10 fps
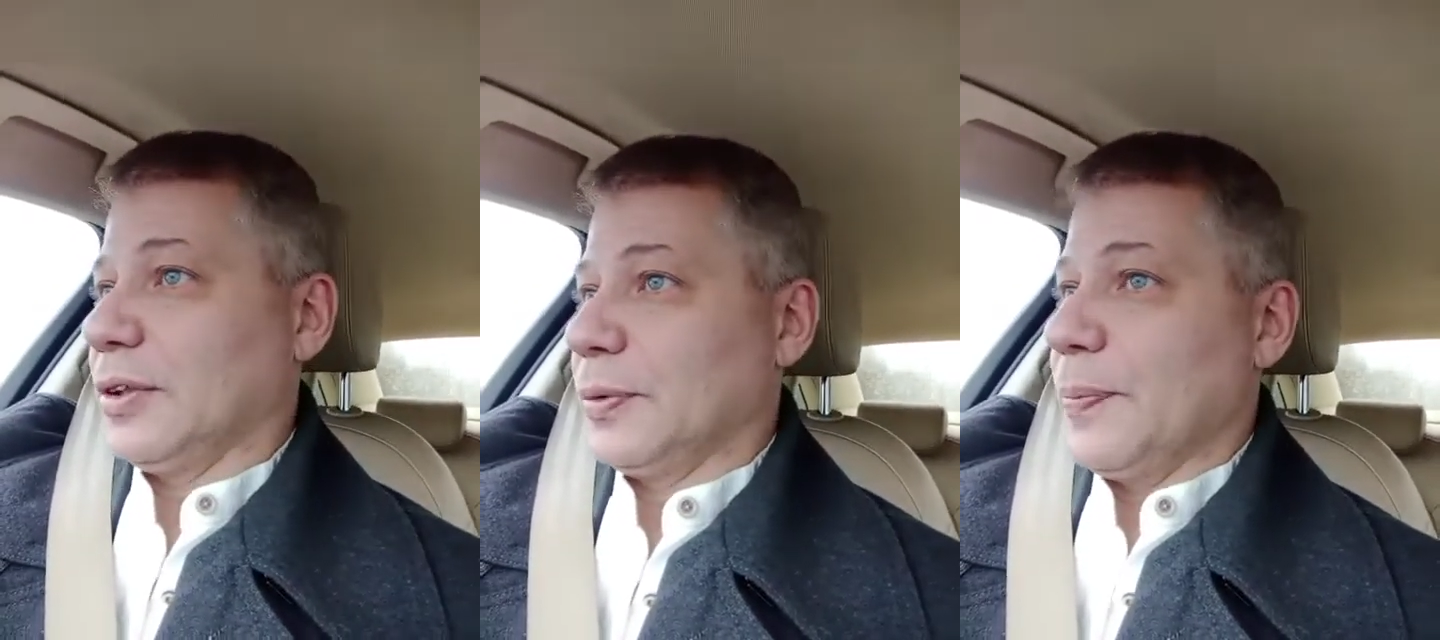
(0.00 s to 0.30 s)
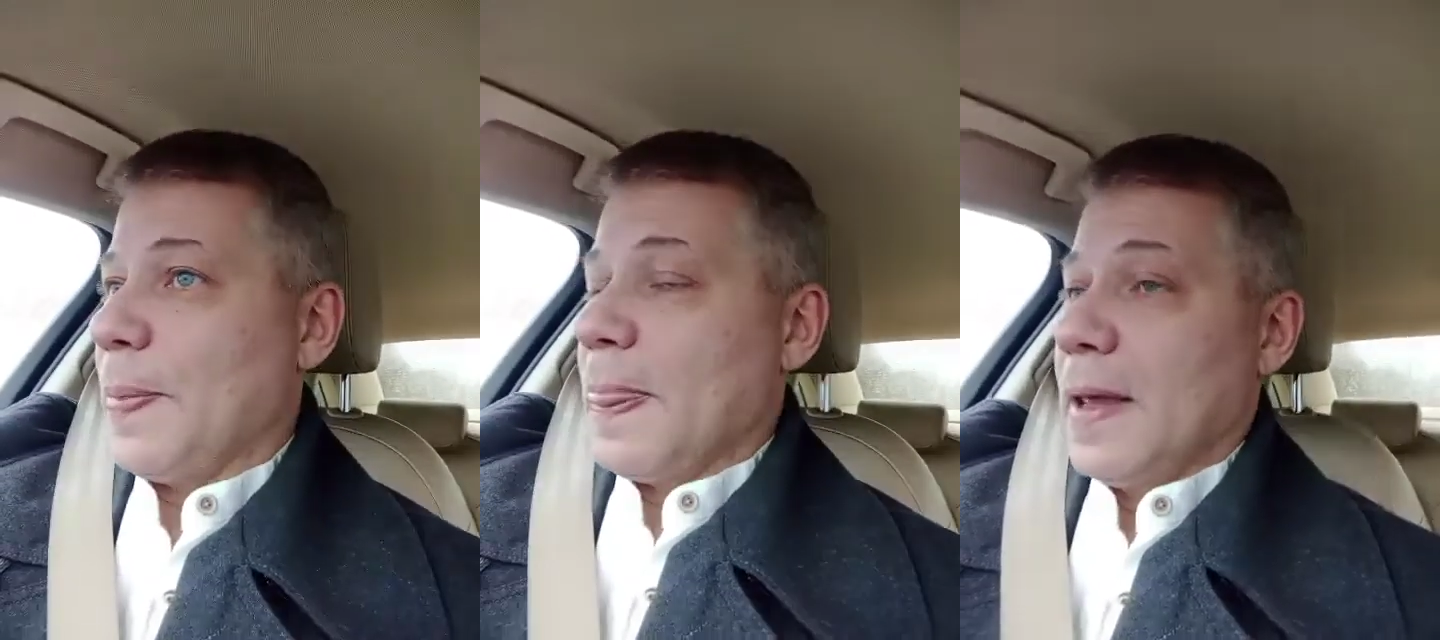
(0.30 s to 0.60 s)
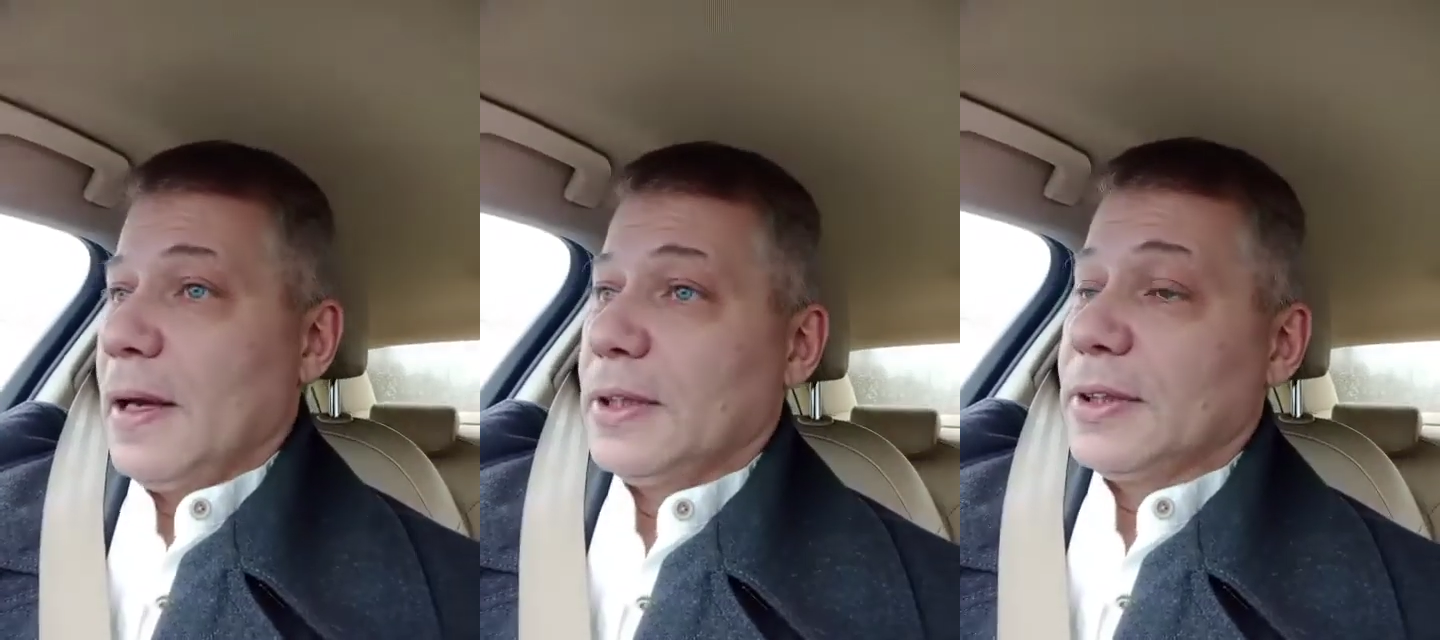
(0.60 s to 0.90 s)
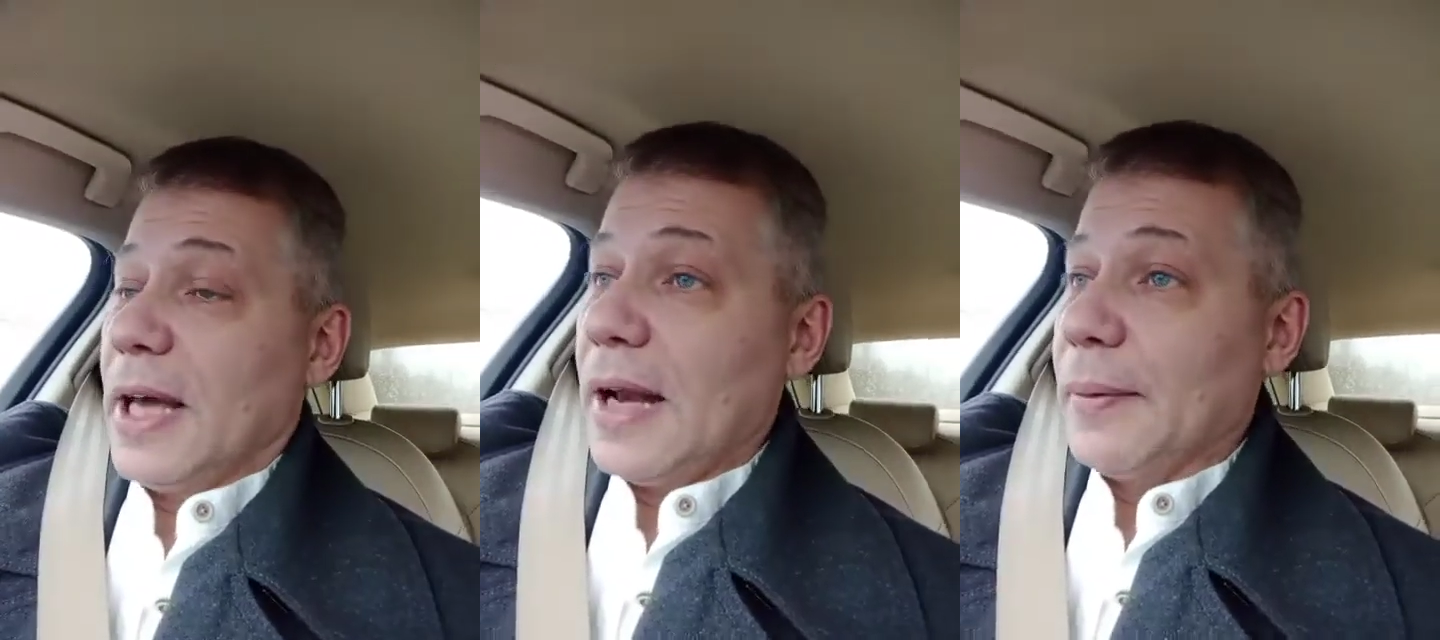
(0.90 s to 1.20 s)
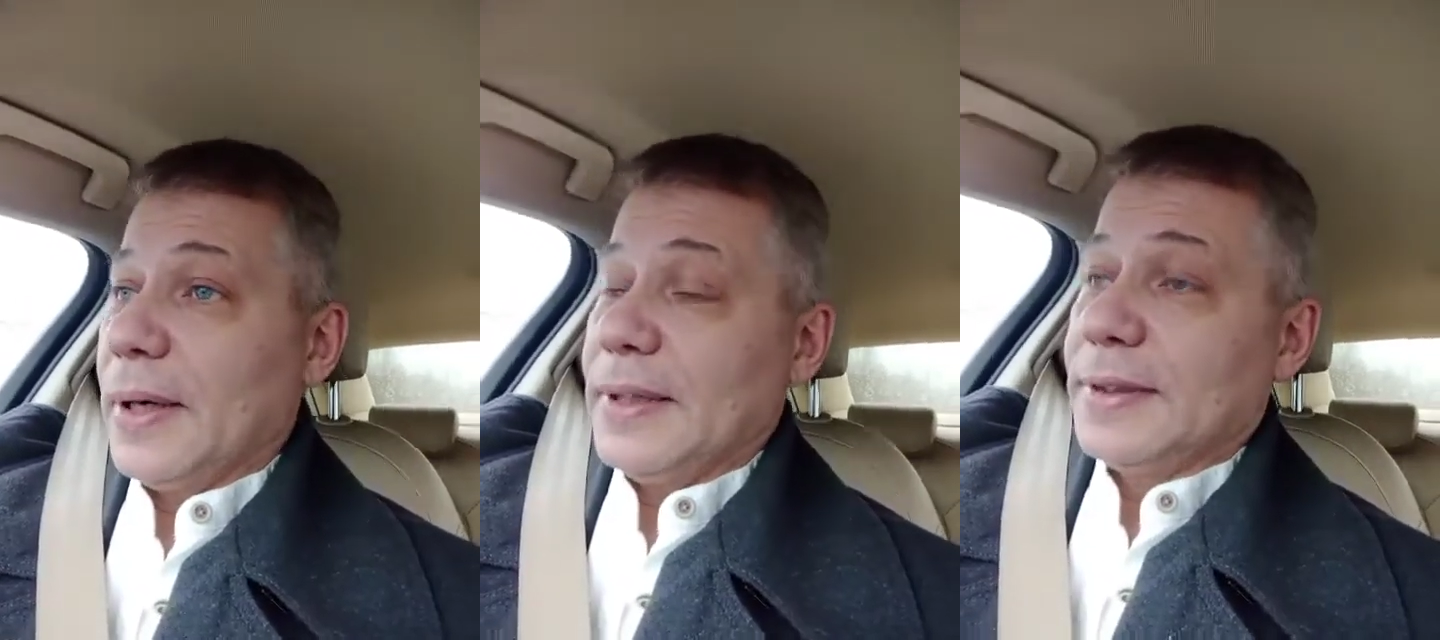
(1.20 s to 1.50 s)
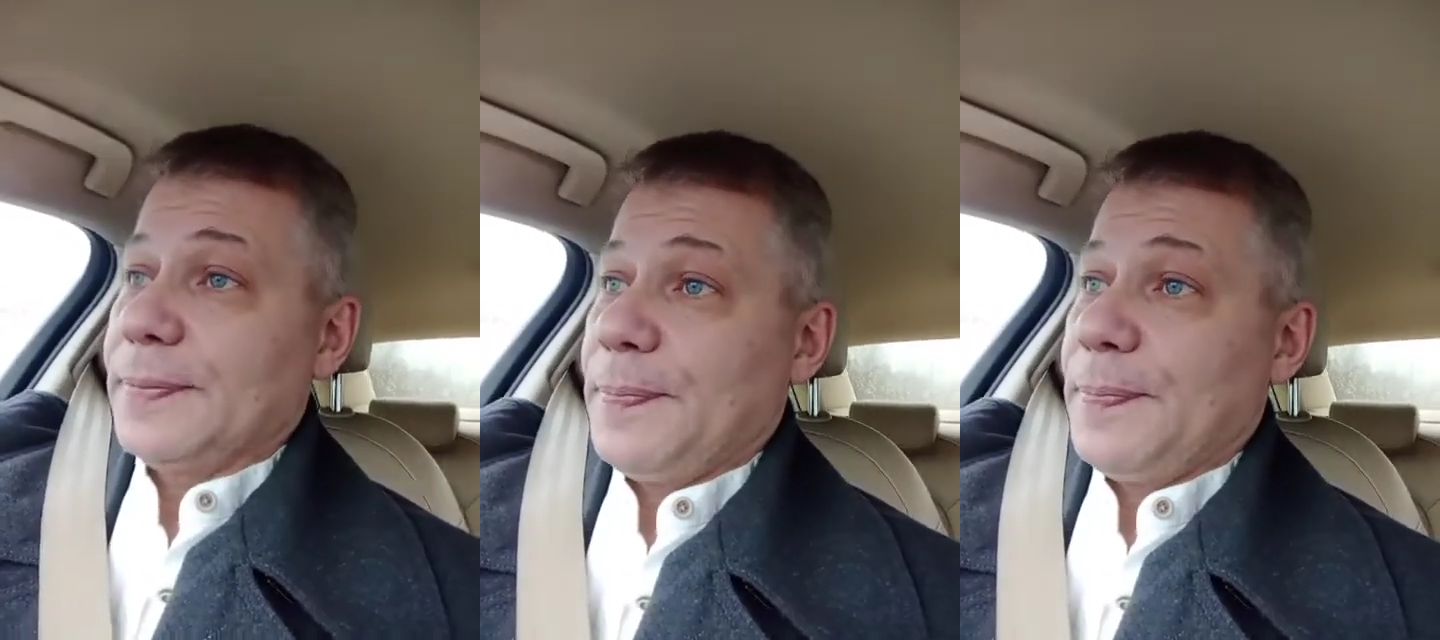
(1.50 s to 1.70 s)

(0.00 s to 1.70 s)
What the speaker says: too. So anyways,